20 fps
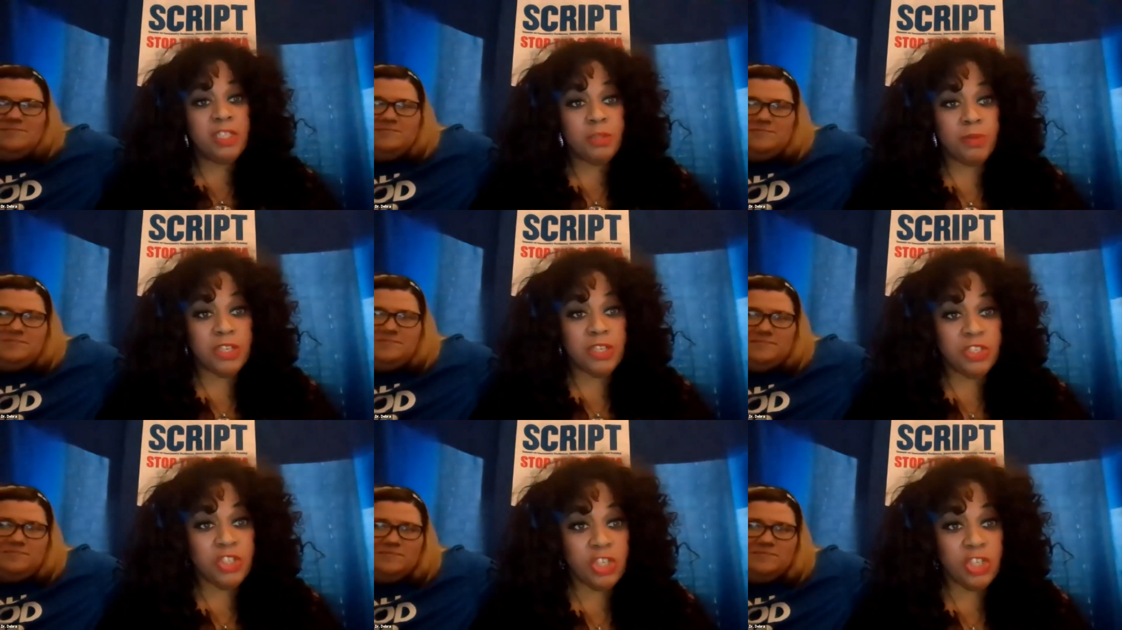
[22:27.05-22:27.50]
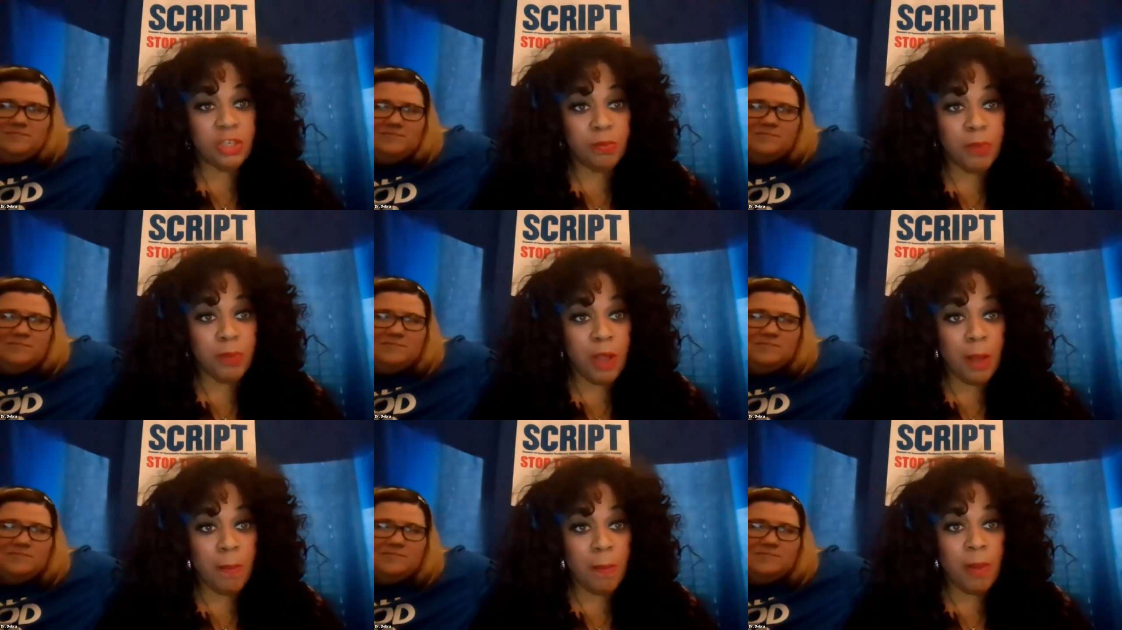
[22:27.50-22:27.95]
Speaker 1: the best chicken
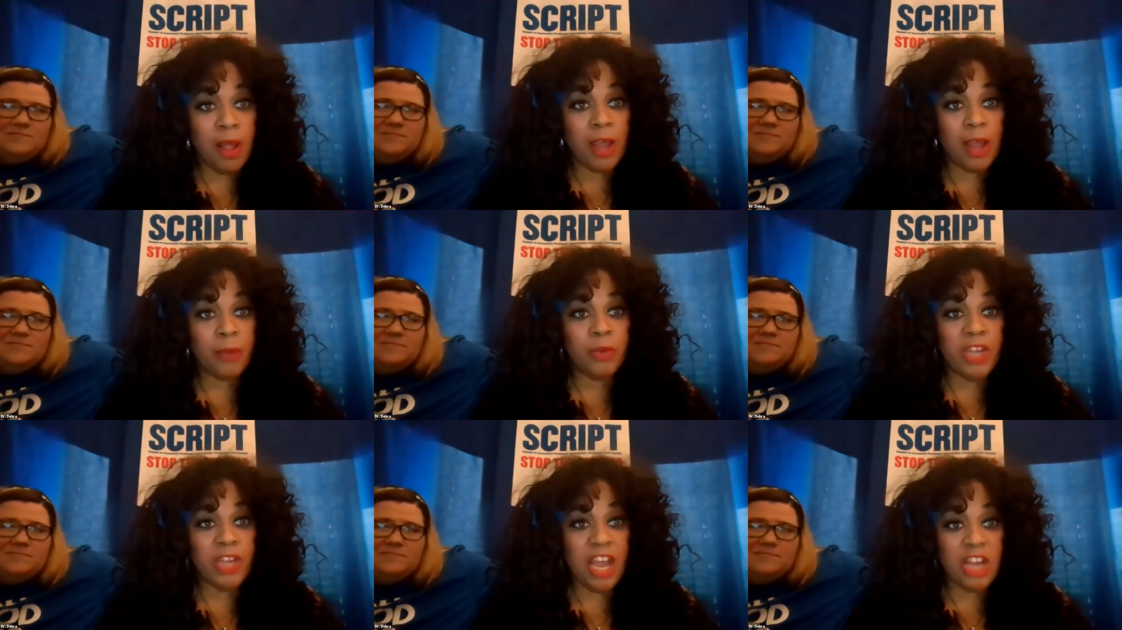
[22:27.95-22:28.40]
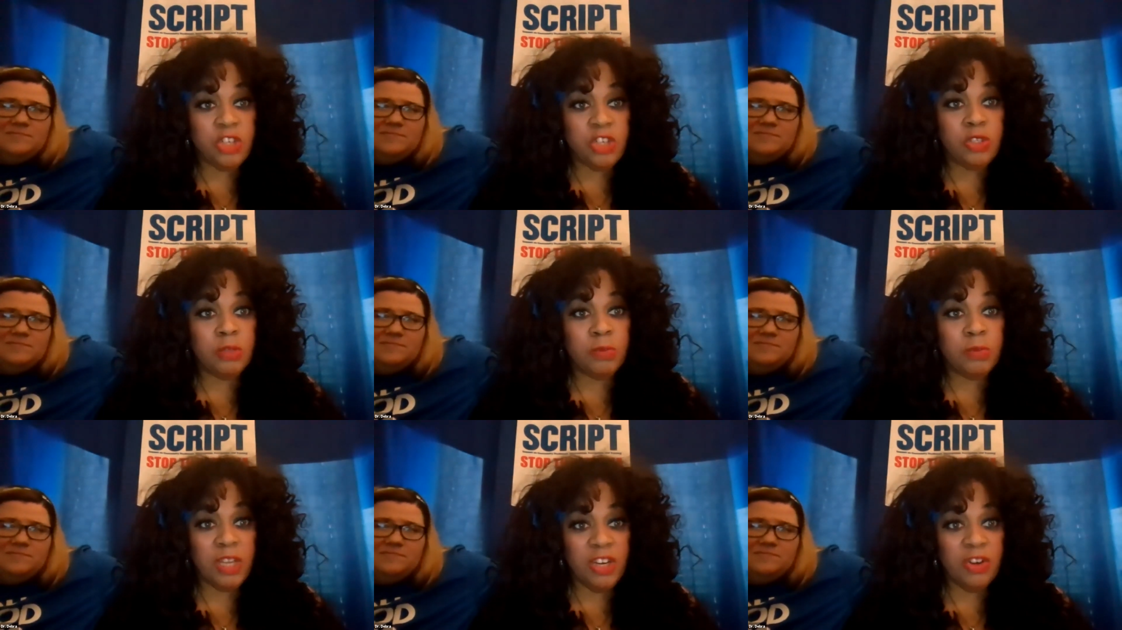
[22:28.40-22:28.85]
pot pie. We actually
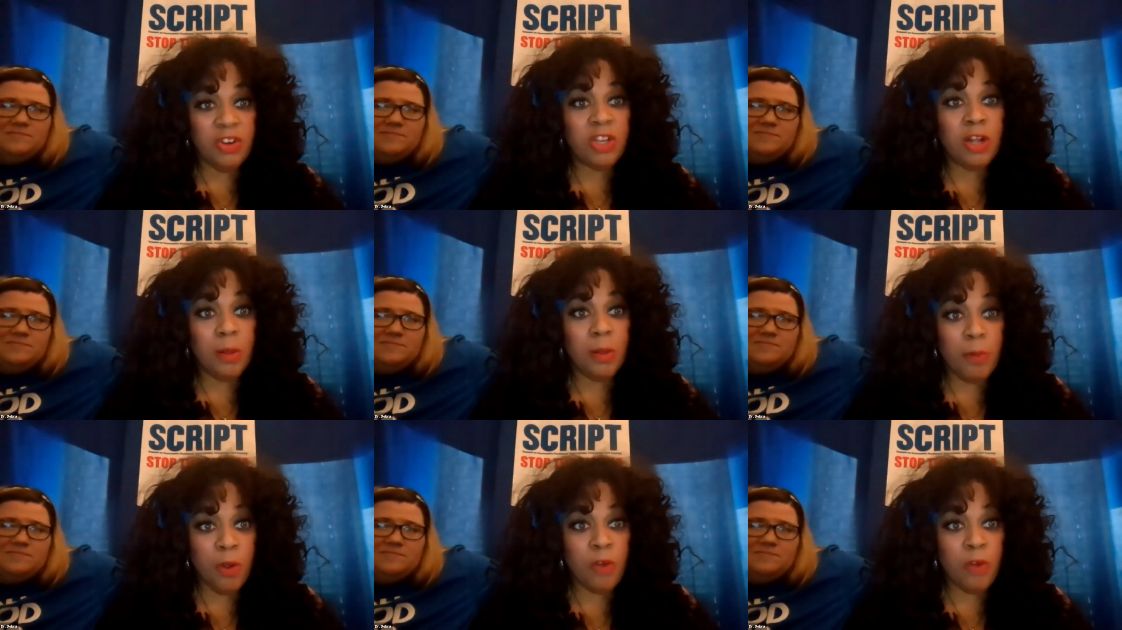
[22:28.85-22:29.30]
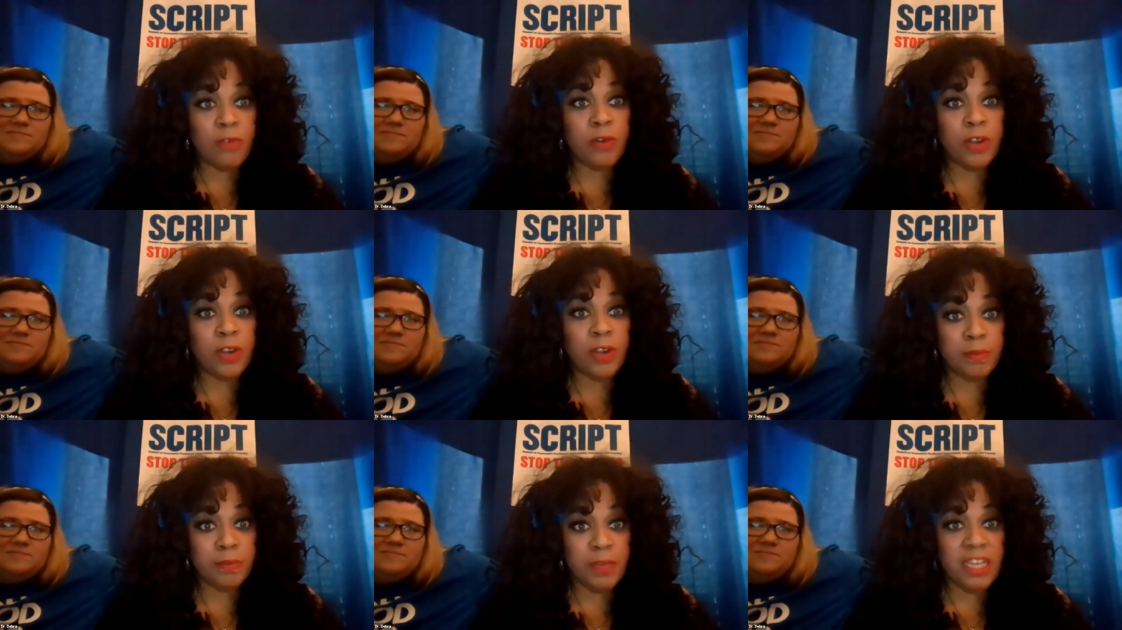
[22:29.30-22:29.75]
made her come over and
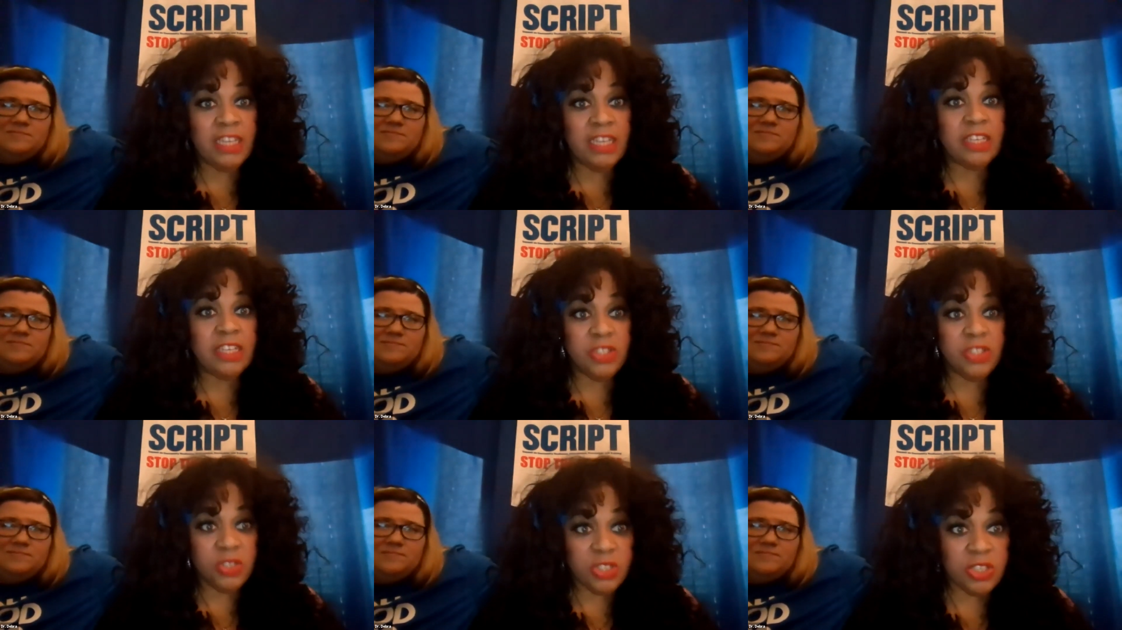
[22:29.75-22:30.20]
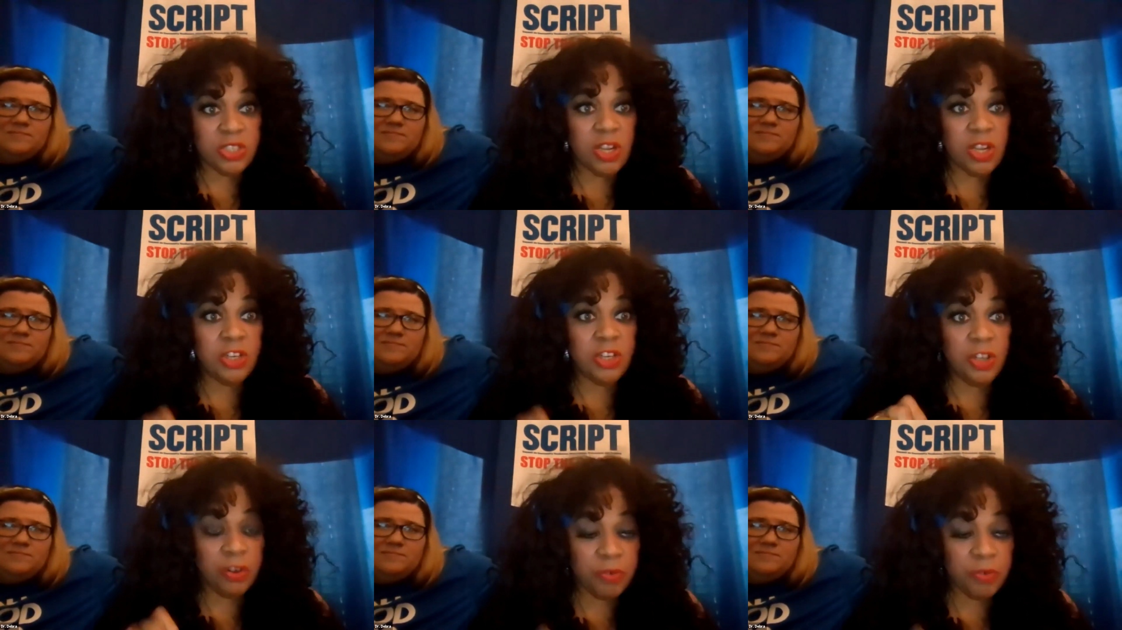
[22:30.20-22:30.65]
make it so Sonya could